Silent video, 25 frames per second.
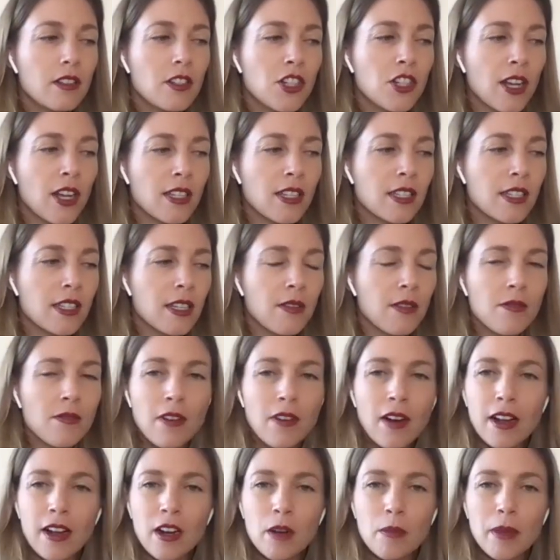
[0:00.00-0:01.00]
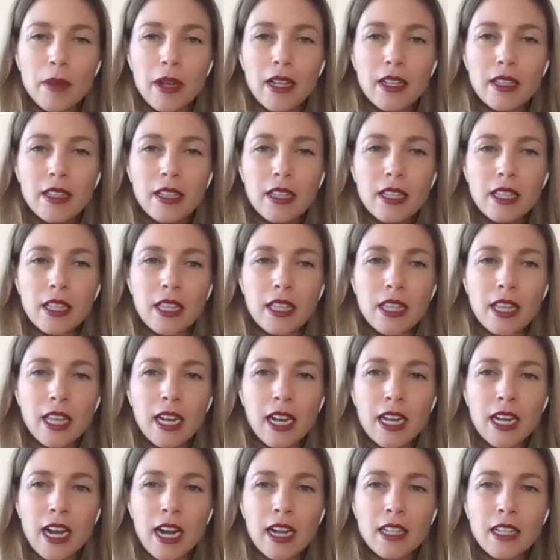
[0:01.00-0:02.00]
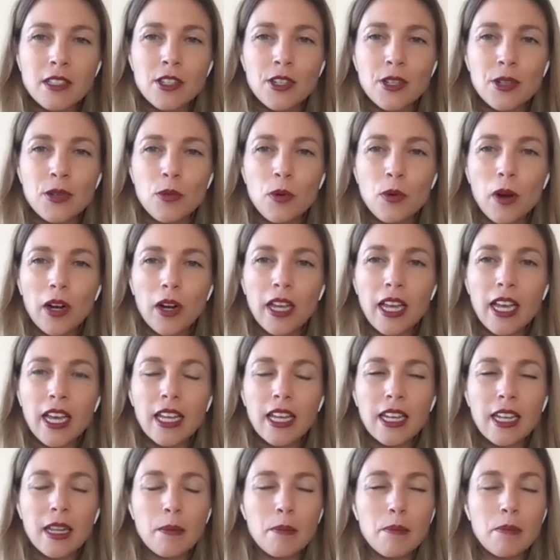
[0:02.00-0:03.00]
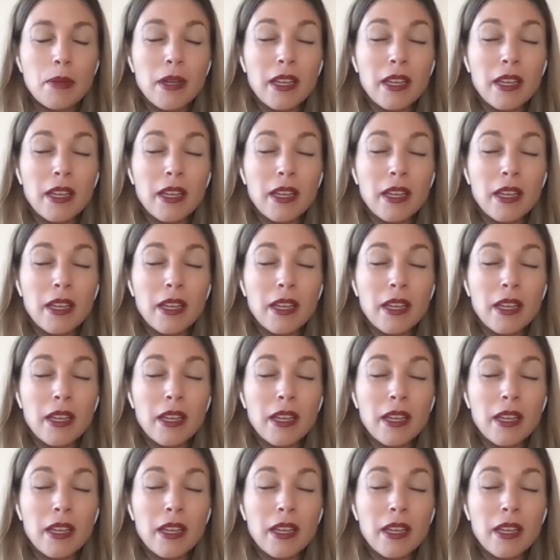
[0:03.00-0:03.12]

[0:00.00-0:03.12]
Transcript: just the environment that I got to work in and